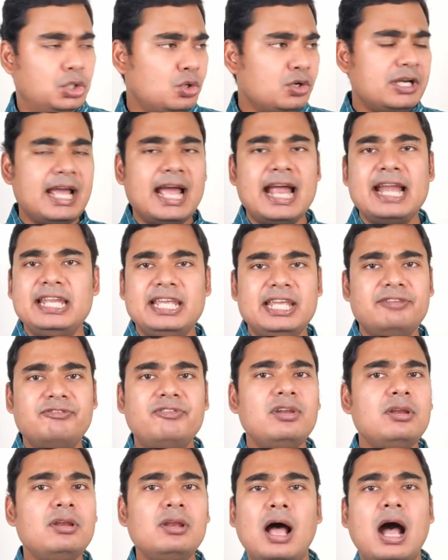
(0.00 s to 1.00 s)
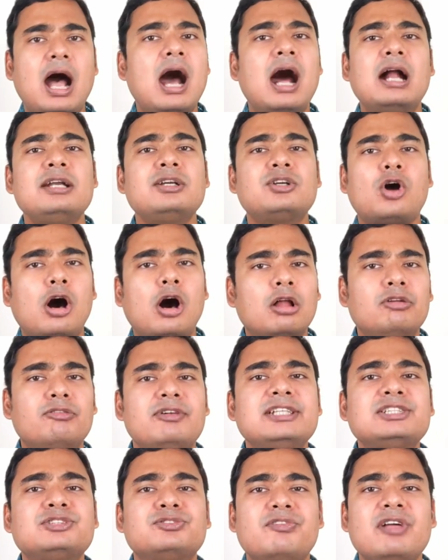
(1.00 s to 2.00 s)
good and evil aren't
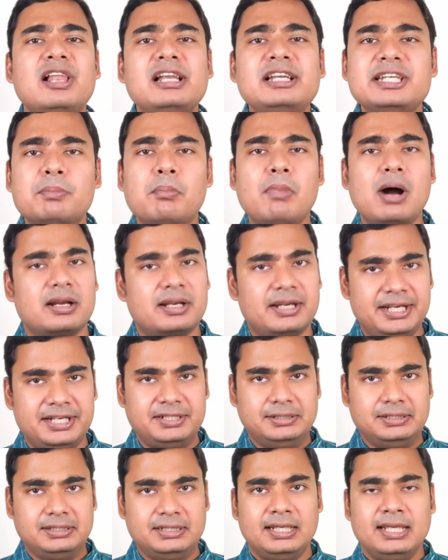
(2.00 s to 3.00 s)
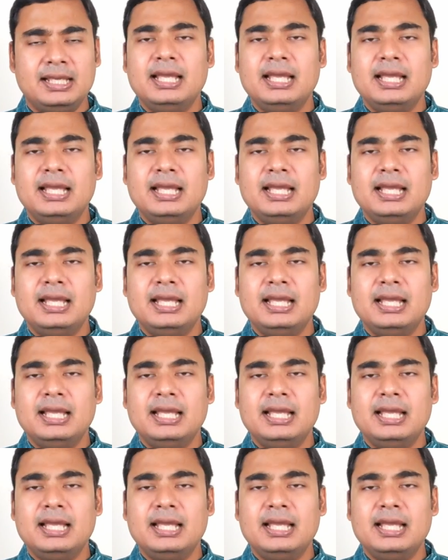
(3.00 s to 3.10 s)
always well demarcated.